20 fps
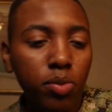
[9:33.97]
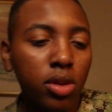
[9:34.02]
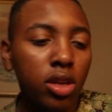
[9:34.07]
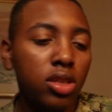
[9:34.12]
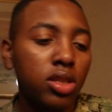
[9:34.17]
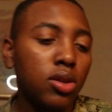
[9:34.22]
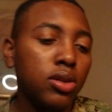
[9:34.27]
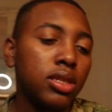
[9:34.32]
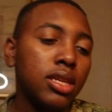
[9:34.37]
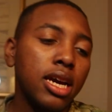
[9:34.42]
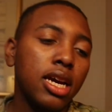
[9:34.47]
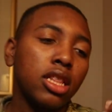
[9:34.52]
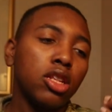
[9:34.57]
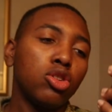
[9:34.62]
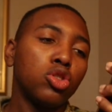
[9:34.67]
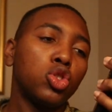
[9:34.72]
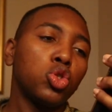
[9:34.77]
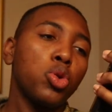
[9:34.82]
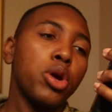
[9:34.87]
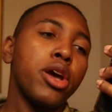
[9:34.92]
So it's like a
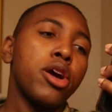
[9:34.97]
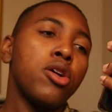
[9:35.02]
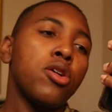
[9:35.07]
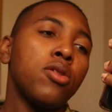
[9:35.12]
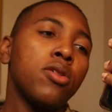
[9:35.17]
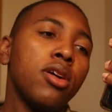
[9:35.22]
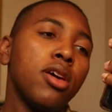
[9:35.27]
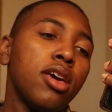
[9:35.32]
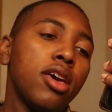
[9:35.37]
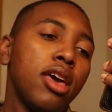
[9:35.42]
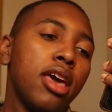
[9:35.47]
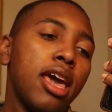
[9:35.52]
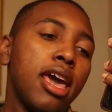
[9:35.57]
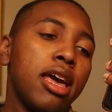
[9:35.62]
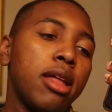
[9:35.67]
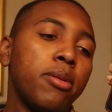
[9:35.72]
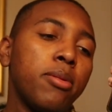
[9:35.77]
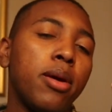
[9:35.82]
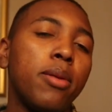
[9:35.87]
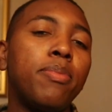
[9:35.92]
little trail,
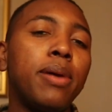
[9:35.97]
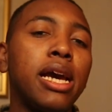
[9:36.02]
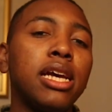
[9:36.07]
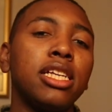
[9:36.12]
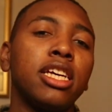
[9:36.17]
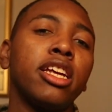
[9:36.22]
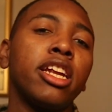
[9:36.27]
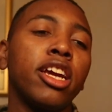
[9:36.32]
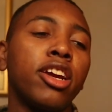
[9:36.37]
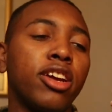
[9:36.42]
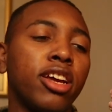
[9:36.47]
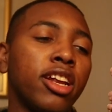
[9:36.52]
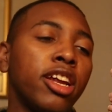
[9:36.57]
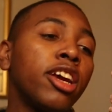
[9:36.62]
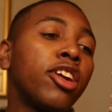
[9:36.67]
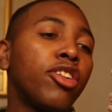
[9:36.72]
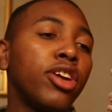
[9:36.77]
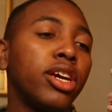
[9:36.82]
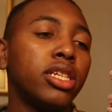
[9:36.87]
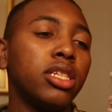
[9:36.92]
and it, it, it
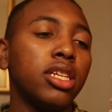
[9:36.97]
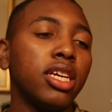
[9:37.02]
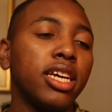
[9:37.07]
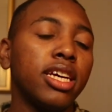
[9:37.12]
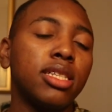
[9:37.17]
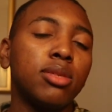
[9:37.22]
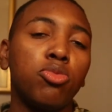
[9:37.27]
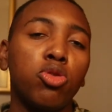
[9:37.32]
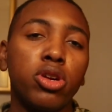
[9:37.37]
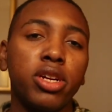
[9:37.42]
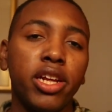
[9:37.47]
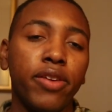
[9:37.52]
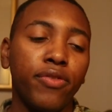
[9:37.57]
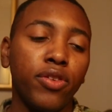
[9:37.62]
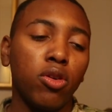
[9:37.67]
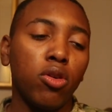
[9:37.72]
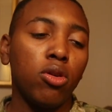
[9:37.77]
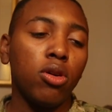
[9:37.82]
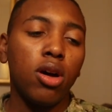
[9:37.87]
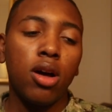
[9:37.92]
increasingly gets more
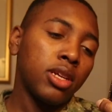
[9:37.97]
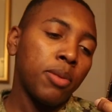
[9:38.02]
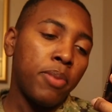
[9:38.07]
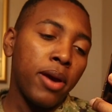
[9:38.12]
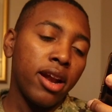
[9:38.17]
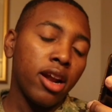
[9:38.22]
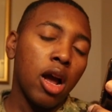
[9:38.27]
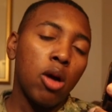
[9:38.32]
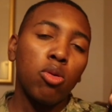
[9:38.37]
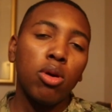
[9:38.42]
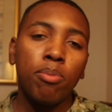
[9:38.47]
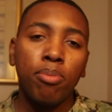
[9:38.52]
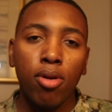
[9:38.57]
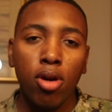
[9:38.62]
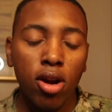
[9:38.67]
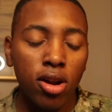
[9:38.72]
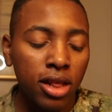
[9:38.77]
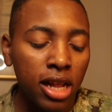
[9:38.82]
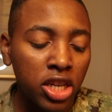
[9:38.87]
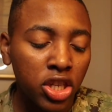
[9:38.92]
difficult depending on what
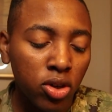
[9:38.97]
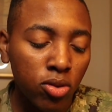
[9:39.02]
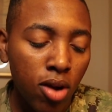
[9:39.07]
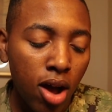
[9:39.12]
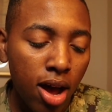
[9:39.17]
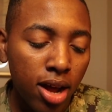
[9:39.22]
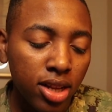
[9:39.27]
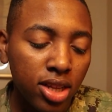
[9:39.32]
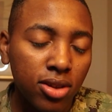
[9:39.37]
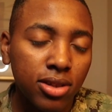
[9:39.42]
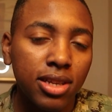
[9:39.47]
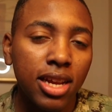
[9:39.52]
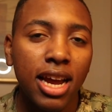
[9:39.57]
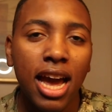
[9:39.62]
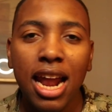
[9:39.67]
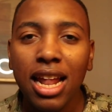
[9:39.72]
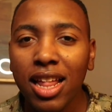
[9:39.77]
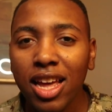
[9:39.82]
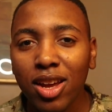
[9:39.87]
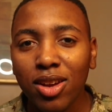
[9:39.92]
part that you're on. So it's like
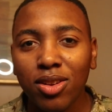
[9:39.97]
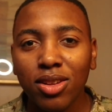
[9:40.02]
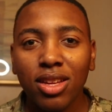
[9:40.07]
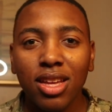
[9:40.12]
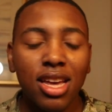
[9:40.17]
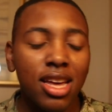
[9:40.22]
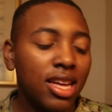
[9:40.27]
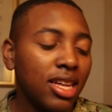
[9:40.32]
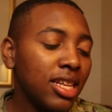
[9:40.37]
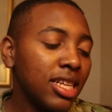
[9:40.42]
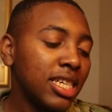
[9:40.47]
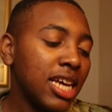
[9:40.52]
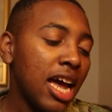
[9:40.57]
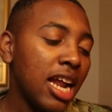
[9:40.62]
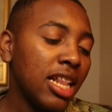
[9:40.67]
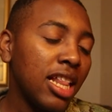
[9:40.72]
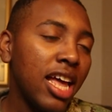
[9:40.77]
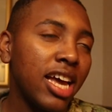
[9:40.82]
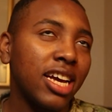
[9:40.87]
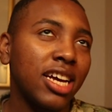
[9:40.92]
kind of like it's
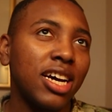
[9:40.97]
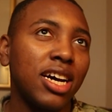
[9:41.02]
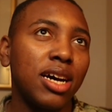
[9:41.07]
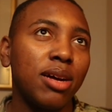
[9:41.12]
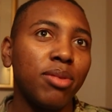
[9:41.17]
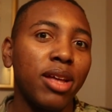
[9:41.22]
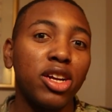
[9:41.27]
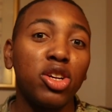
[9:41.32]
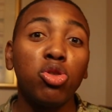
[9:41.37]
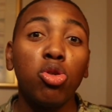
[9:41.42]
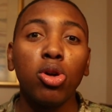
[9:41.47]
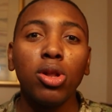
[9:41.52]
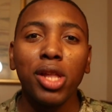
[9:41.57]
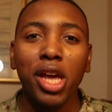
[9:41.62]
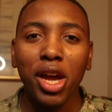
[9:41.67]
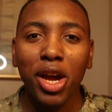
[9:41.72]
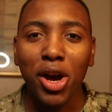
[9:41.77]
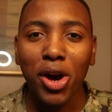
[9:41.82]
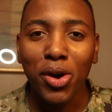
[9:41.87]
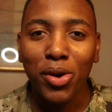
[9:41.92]
kind of like uh, like
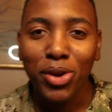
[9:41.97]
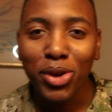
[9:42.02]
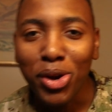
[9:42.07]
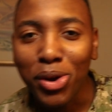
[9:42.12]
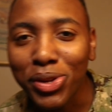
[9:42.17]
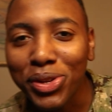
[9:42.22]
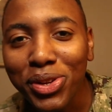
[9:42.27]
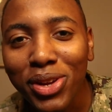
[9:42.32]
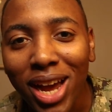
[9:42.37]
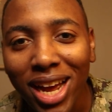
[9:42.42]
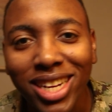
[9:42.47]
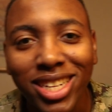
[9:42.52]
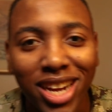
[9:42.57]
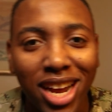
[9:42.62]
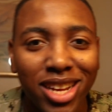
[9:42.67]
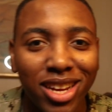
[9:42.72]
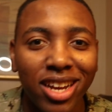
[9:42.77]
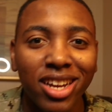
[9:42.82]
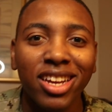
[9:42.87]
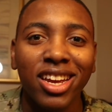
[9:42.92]
Duolingo. You know, you guys,
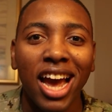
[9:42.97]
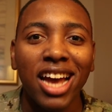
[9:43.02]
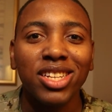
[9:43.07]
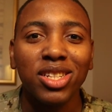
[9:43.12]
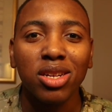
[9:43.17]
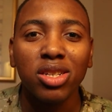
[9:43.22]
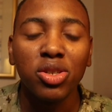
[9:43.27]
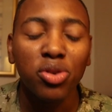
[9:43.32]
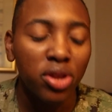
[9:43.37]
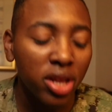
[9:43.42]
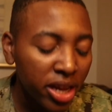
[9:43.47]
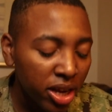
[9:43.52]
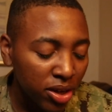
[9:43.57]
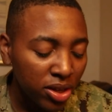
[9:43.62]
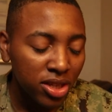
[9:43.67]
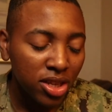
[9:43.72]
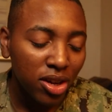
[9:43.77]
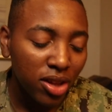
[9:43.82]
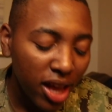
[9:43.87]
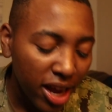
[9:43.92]
you guys know
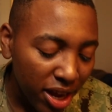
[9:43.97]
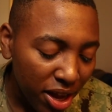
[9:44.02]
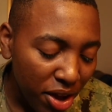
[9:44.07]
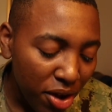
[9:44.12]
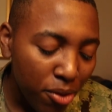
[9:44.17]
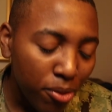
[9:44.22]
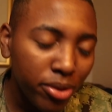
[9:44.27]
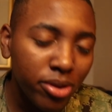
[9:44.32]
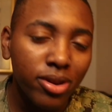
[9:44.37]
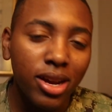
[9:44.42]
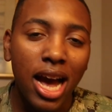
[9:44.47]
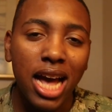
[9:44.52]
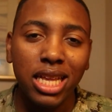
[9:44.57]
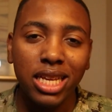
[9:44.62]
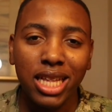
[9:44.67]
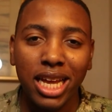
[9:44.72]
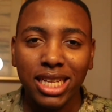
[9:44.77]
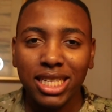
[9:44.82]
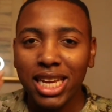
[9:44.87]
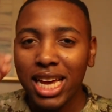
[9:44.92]
Duolingo. So like when you
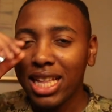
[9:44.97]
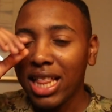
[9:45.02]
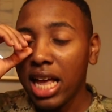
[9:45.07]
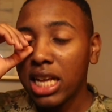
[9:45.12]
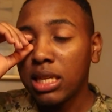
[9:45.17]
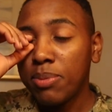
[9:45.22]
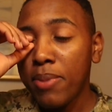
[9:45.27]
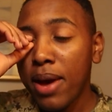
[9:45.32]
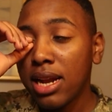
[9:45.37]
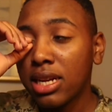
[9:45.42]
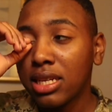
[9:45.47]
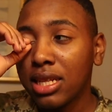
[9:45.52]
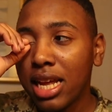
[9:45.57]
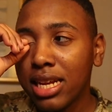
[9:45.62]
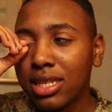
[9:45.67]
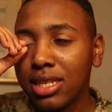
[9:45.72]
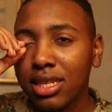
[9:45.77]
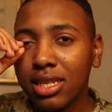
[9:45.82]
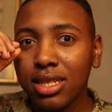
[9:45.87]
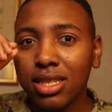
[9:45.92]
guys like take like Spanish
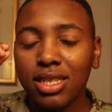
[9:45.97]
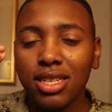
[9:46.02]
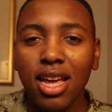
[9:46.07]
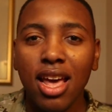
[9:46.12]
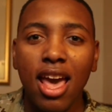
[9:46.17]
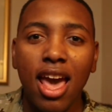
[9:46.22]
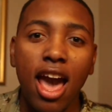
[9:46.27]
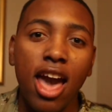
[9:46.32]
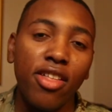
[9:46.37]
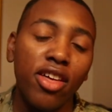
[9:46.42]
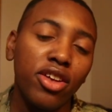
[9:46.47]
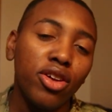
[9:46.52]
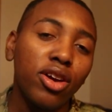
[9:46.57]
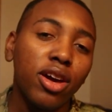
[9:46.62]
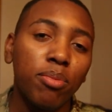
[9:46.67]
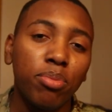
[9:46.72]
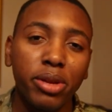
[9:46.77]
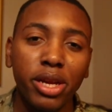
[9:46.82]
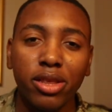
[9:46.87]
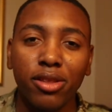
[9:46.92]
lessons and then you
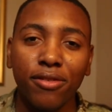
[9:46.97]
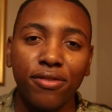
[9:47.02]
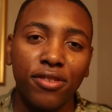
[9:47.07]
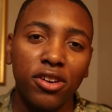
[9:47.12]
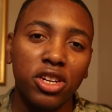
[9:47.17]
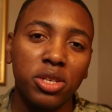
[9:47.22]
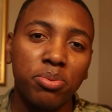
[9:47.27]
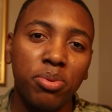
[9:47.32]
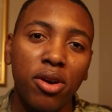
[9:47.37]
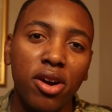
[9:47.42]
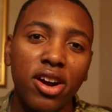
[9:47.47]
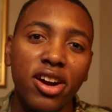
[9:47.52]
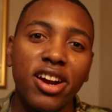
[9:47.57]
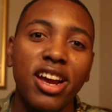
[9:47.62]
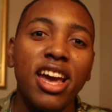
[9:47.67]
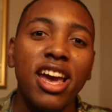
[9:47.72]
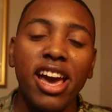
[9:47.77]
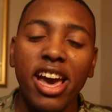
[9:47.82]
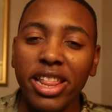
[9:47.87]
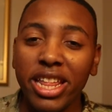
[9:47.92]
complete the first
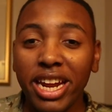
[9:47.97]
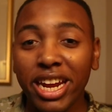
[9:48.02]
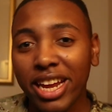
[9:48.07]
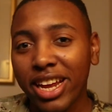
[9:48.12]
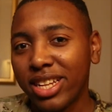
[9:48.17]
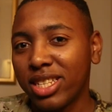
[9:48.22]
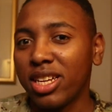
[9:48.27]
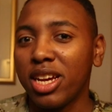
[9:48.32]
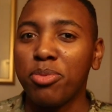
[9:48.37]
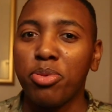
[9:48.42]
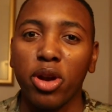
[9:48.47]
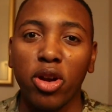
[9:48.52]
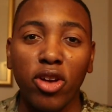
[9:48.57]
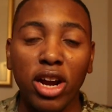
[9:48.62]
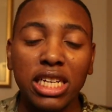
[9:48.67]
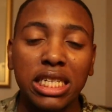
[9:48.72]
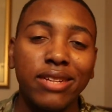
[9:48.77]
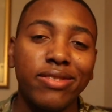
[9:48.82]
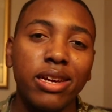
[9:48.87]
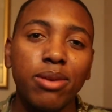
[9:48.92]
part and then it gets
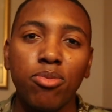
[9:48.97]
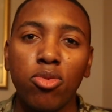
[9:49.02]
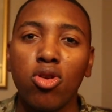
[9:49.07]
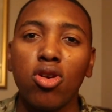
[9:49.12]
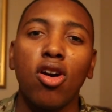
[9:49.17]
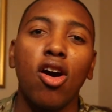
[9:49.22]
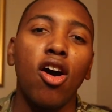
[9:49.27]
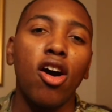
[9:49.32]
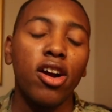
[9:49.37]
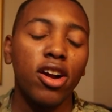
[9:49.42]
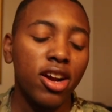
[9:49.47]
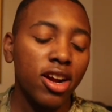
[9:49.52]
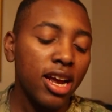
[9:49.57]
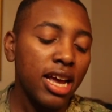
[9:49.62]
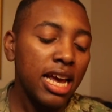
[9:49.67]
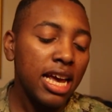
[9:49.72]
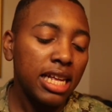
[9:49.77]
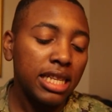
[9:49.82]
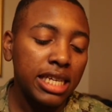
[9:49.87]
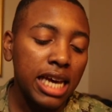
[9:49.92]
progressively more harder.
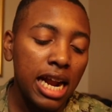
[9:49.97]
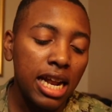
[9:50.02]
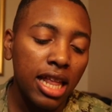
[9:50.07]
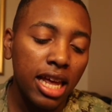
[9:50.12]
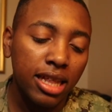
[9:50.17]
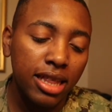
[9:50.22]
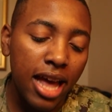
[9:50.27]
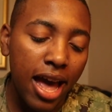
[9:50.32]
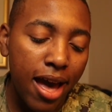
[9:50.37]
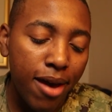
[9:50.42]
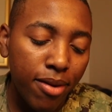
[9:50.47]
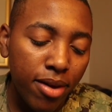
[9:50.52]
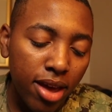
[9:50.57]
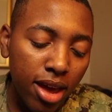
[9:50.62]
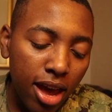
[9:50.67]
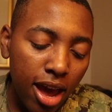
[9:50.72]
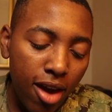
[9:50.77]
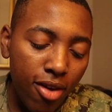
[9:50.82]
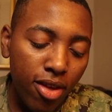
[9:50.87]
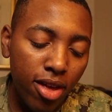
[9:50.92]
It's kind of like that.
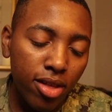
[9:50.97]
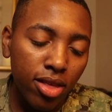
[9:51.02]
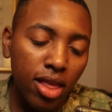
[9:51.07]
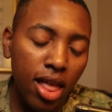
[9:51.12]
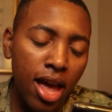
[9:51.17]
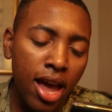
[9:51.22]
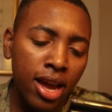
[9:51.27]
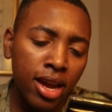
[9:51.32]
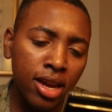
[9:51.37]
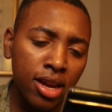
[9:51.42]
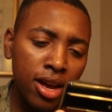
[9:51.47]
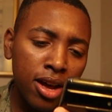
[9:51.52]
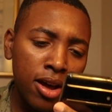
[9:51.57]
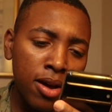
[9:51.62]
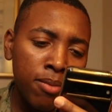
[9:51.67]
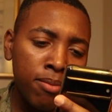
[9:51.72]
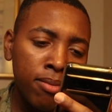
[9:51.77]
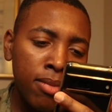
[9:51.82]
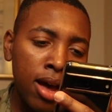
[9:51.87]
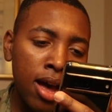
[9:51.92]
And then like
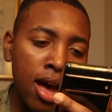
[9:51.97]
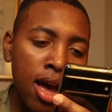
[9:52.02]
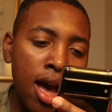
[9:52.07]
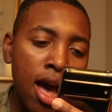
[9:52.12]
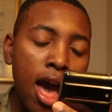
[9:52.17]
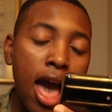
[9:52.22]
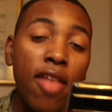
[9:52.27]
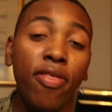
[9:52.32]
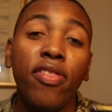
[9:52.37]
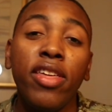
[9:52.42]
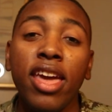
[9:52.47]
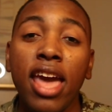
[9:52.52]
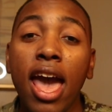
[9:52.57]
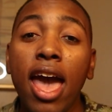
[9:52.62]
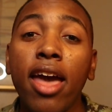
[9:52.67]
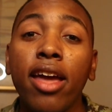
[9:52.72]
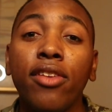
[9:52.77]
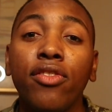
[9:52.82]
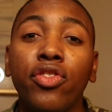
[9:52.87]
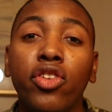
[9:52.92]
um, at the
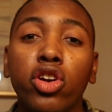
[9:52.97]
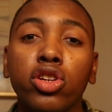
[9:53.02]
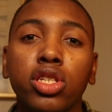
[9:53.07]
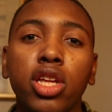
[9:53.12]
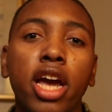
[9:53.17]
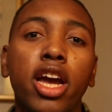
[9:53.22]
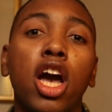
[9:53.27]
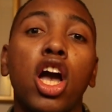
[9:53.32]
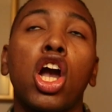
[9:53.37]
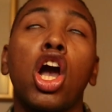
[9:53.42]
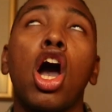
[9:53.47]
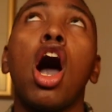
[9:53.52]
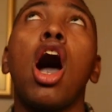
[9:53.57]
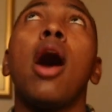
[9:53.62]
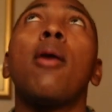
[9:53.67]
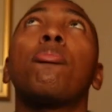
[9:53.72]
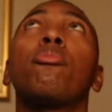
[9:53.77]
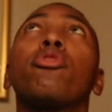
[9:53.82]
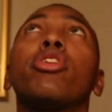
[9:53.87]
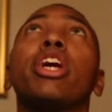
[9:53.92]
end, there's like a
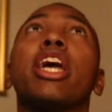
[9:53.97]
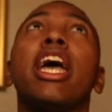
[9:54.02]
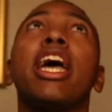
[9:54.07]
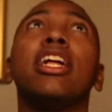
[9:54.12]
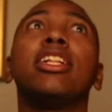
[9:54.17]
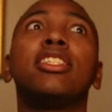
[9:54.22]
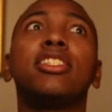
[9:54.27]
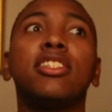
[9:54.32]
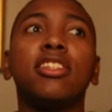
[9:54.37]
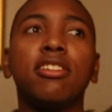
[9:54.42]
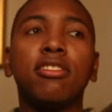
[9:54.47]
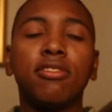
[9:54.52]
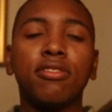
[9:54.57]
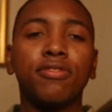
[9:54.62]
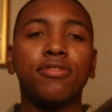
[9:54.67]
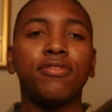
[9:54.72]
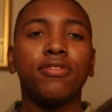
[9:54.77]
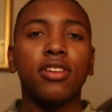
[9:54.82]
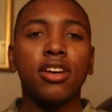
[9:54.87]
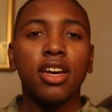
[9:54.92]
comprehensive